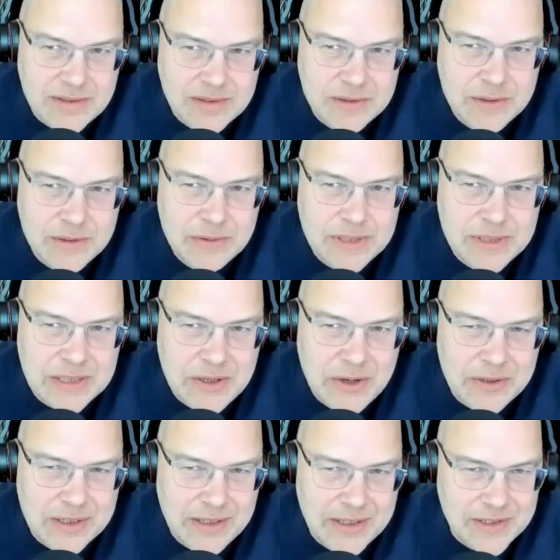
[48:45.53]
duly
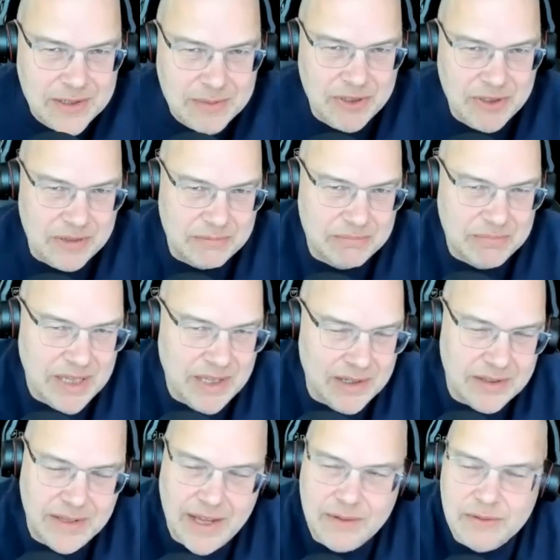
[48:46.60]
noted. Let's just put a
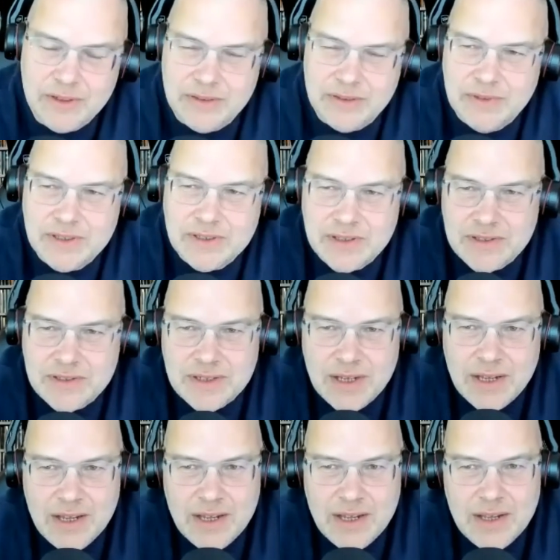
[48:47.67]
pin in that one, which is,
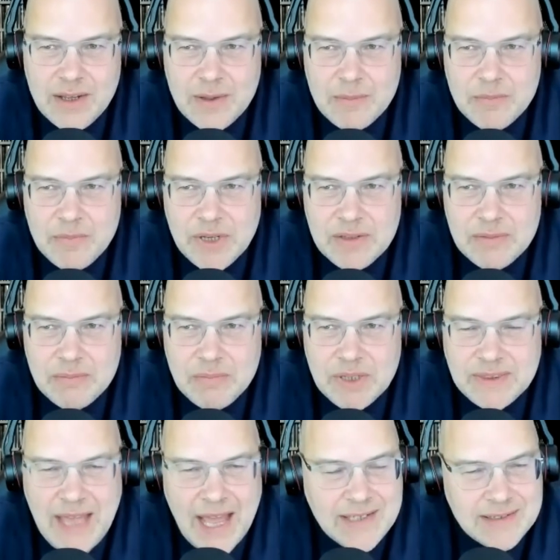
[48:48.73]
but,
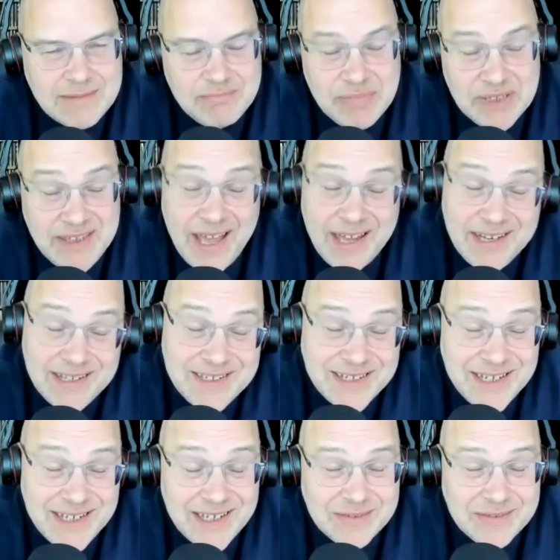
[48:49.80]
but that's, but that is
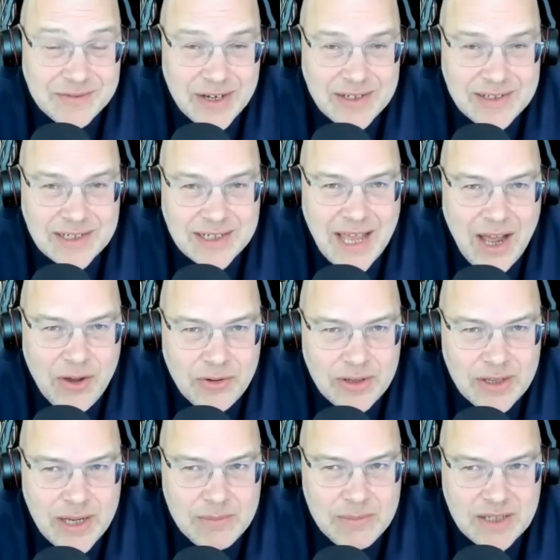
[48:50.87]
it, right? It's like, how
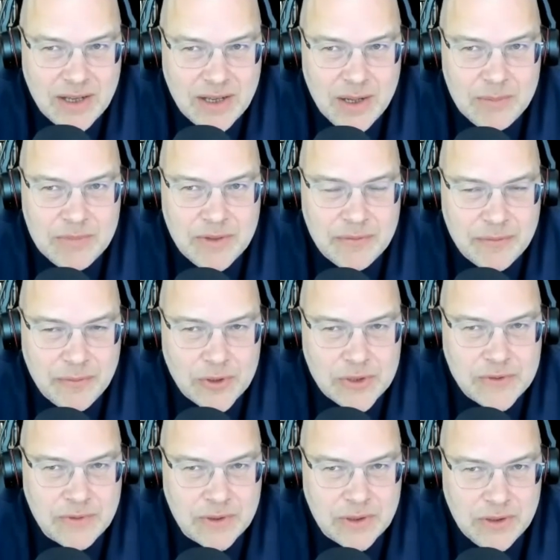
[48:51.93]
can I become the
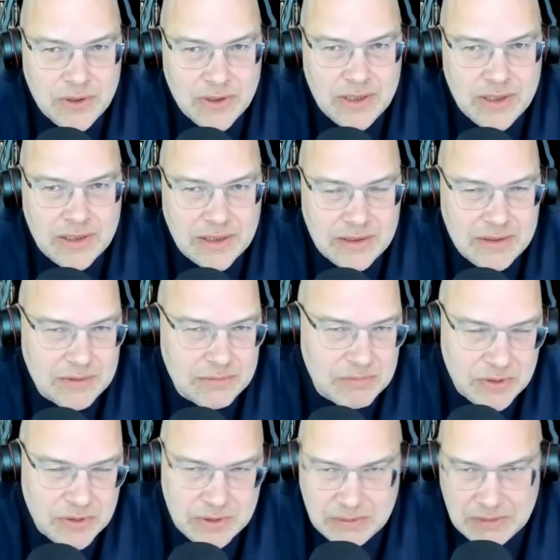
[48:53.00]
force for good? And you're
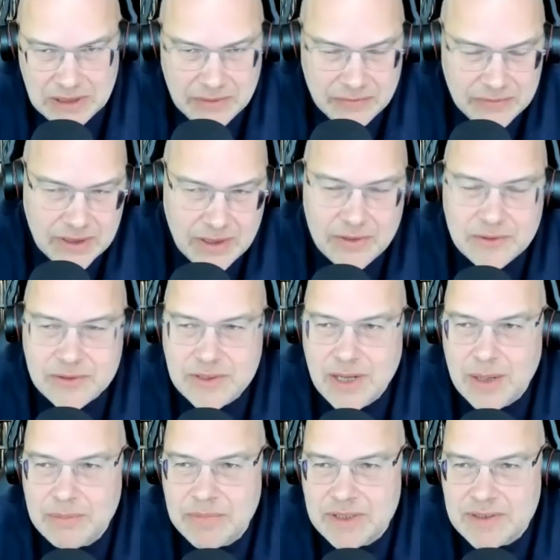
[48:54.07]
trying to lifting others
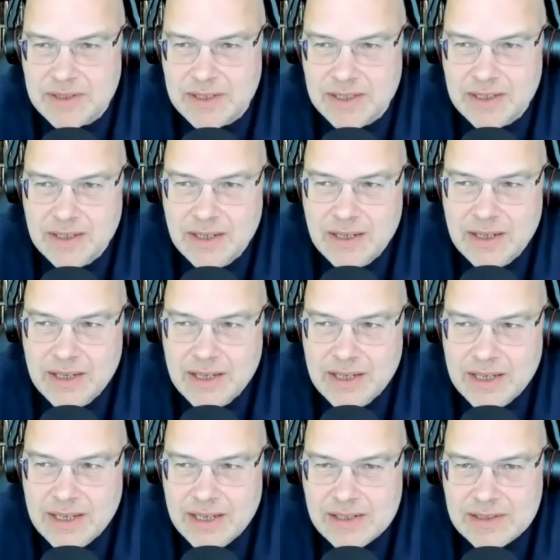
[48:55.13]
up. It's the,
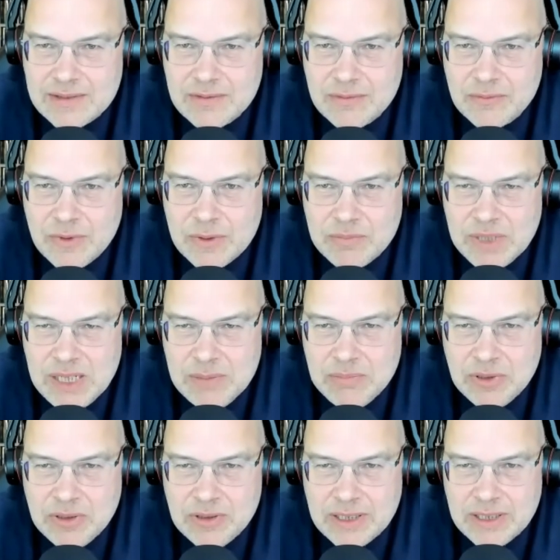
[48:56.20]
it's when
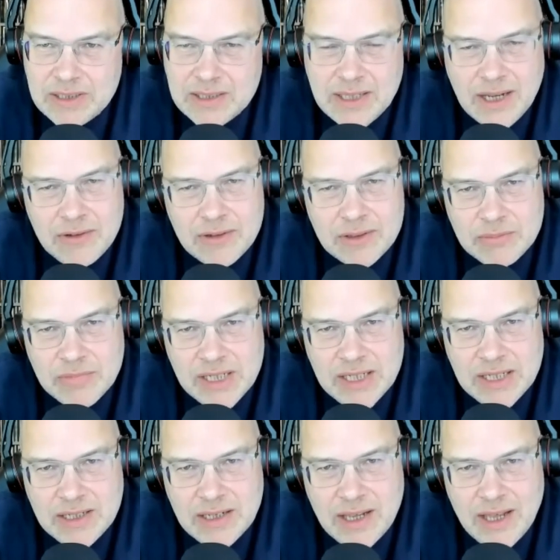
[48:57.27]
people encounter
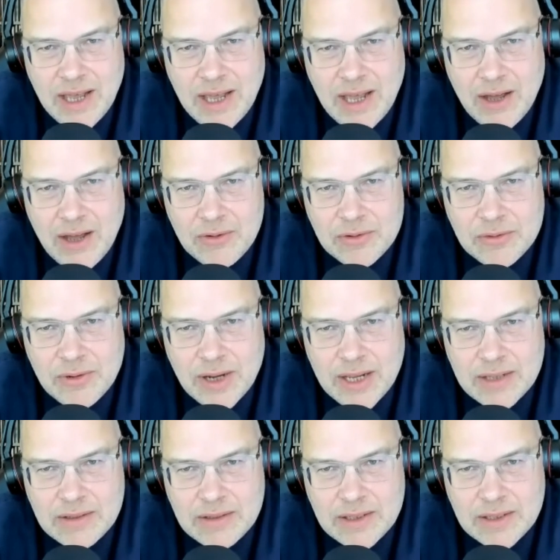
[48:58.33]
me, how do
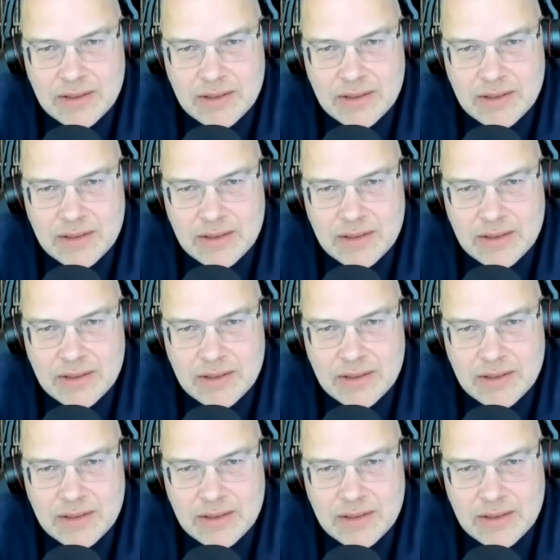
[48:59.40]
I